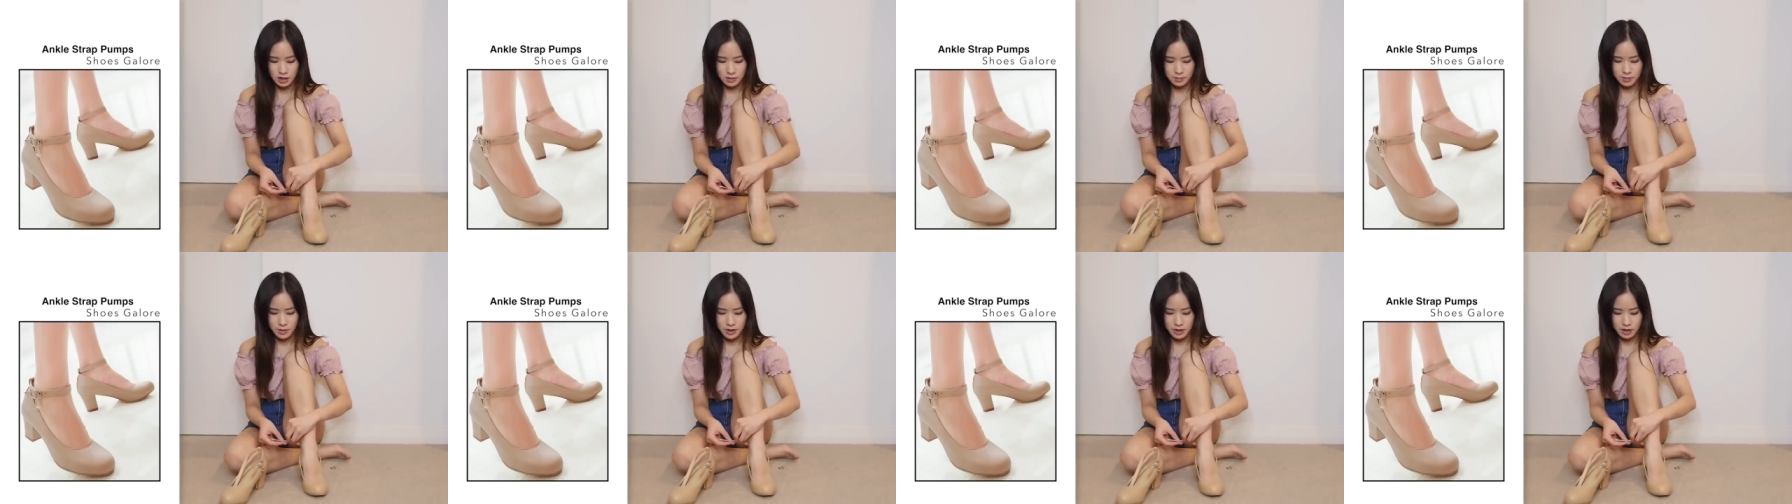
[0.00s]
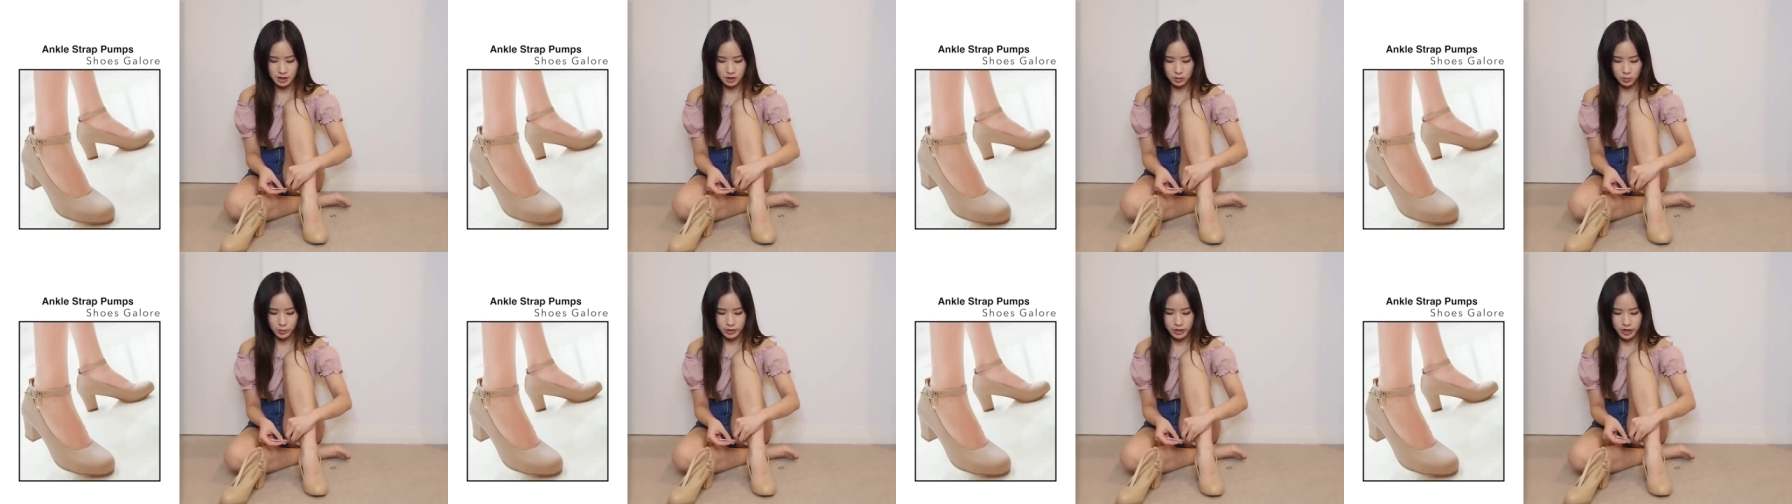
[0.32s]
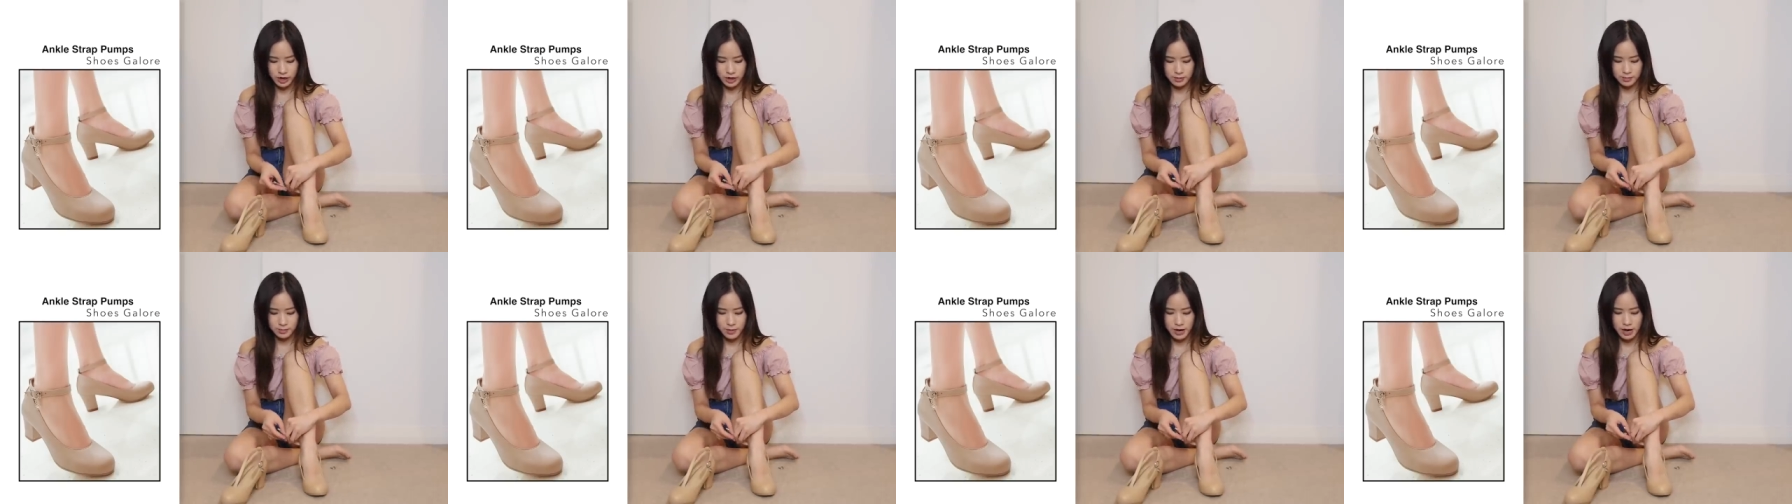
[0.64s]
but when
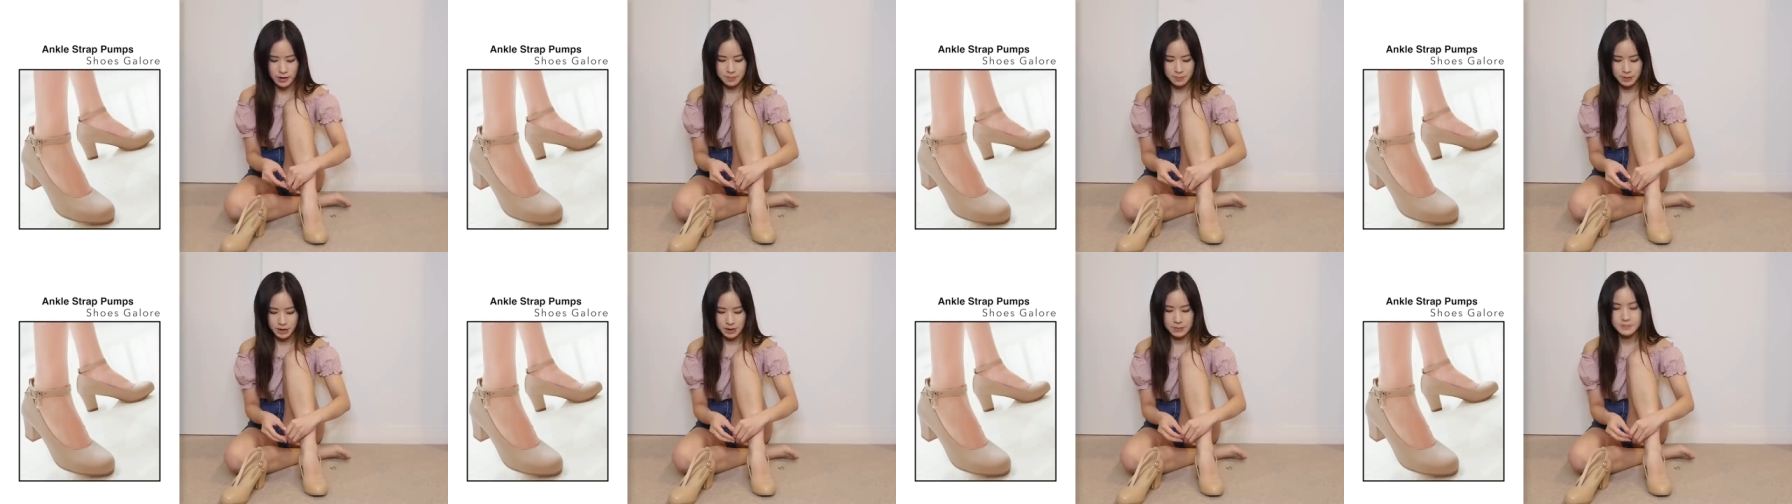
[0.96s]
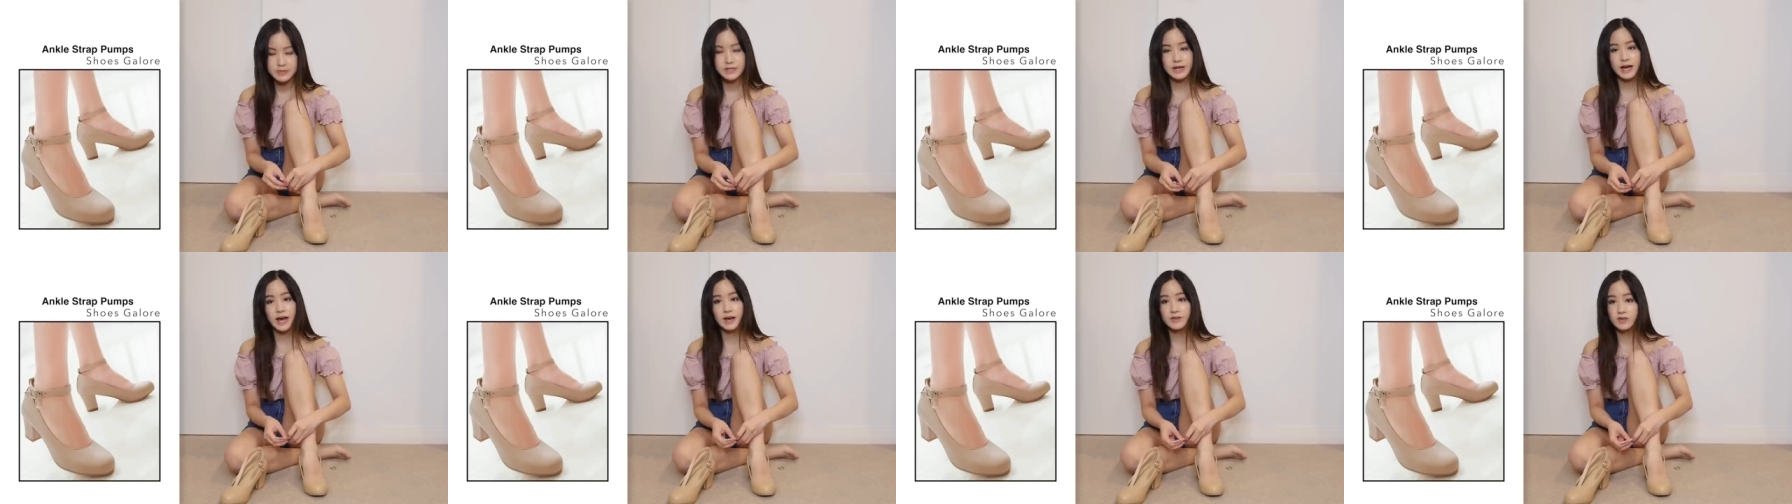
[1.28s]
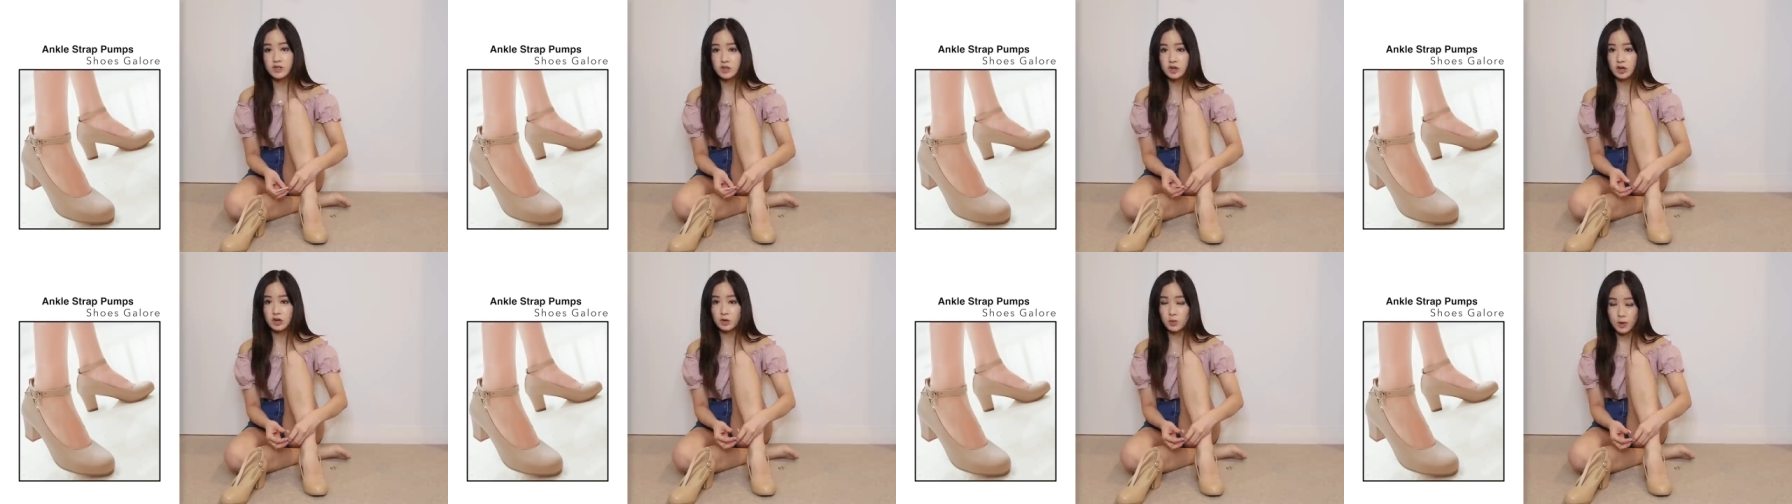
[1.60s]
I buy pumps, I have
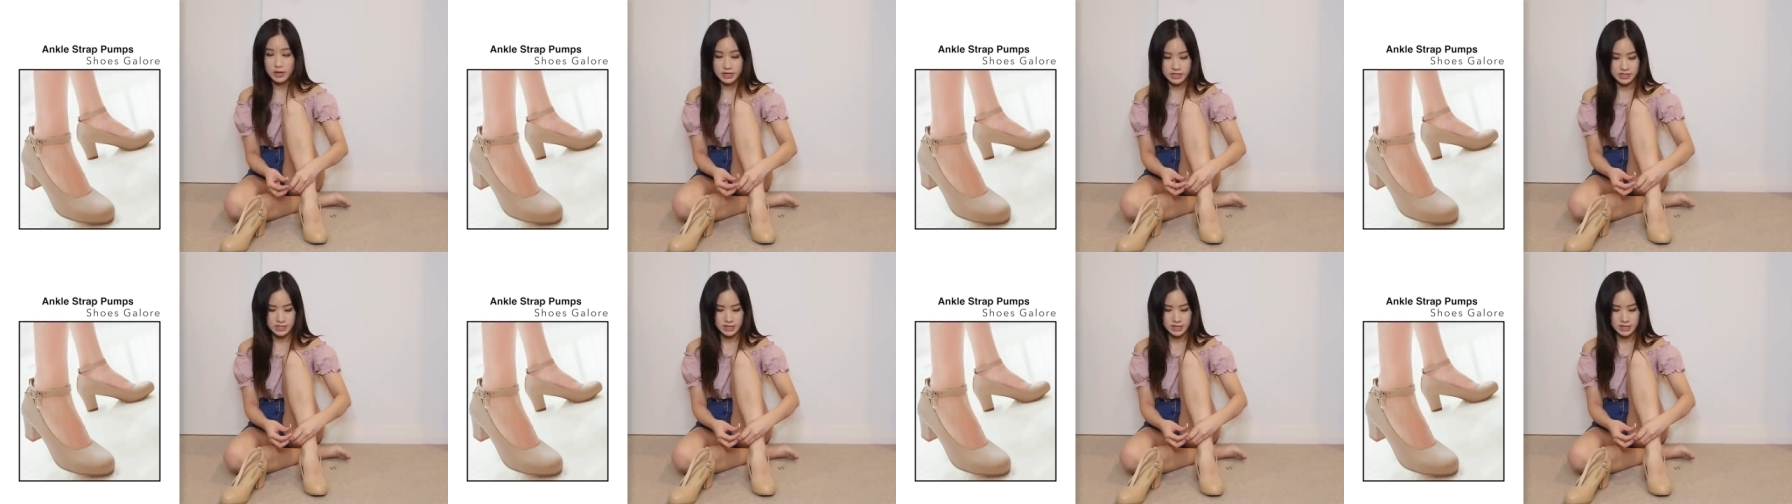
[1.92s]
to go one